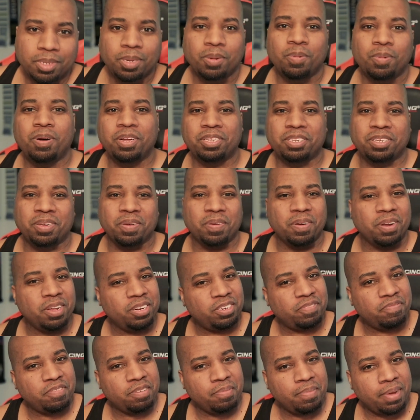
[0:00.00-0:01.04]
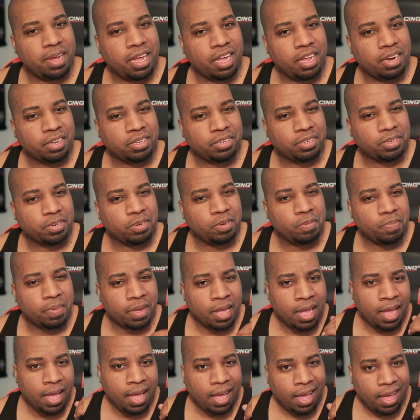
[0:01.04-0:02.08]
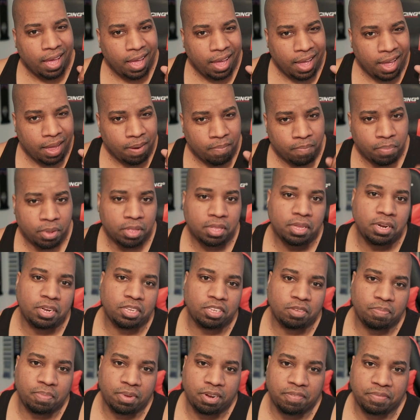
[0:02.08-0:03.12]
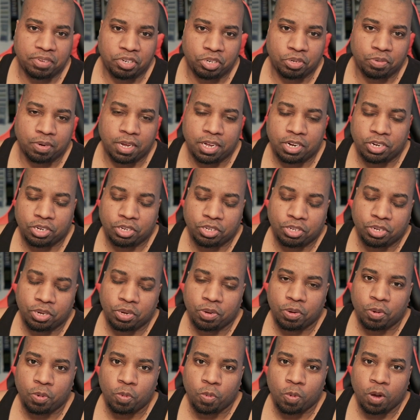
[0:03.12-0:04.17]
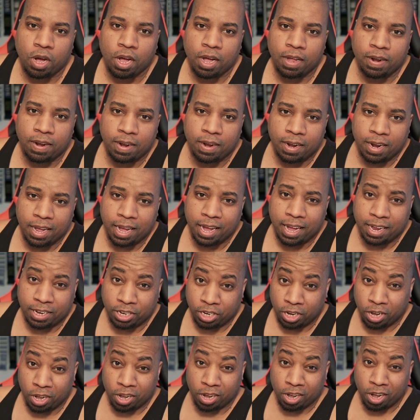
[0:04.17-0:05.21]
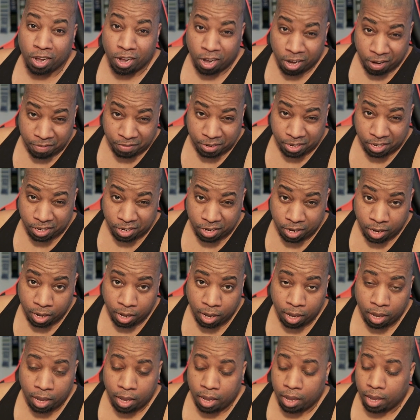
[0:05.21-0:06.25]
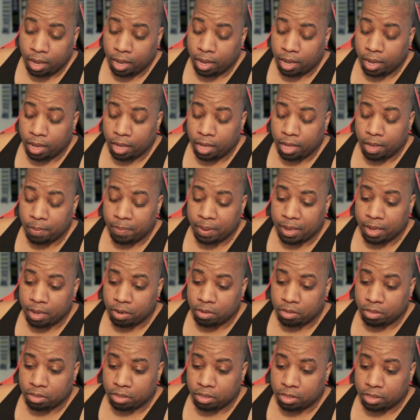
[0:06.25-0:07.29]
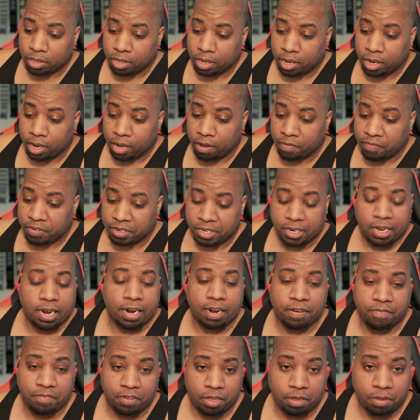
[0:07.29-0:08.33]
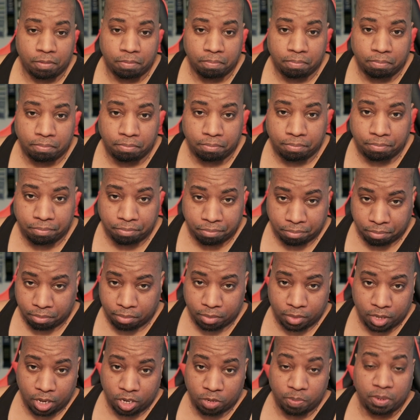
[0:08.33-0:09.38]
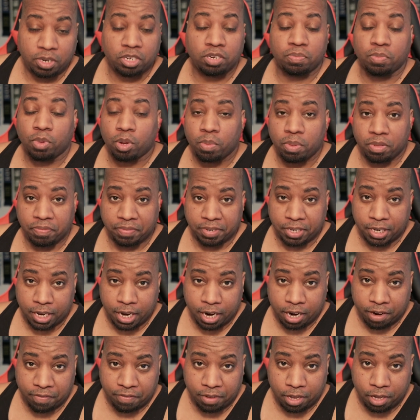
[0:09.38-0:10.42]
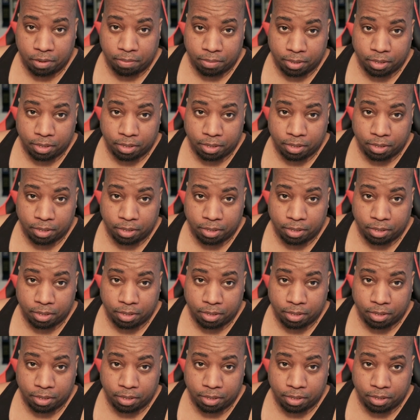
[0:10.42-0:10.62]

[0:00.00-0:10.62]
What's going on, your friend TheBionicScoop? And bullied is a bit of a stretch. So Juan and I talk often about photography, especially mobile photography.